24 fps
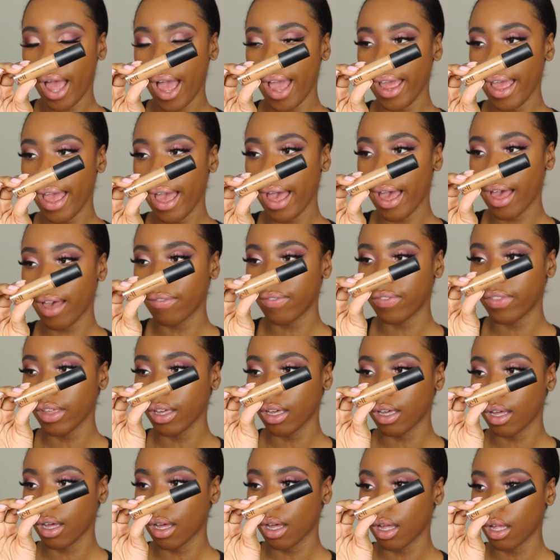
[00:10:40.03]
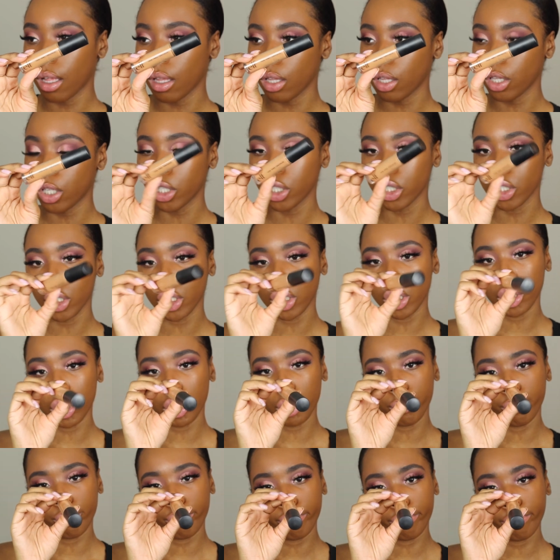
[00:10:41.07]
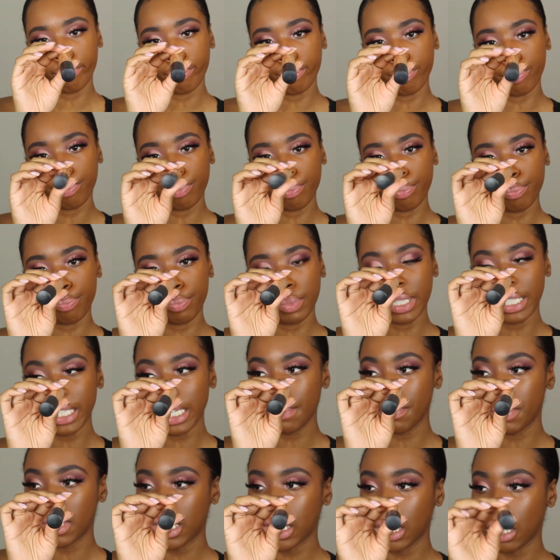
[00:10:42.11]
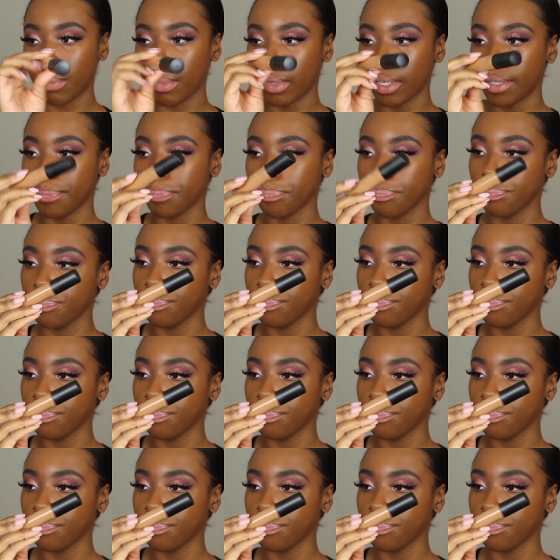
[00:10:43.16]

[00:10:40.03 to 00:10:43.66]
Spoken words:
I have the color Deep Cinnamon.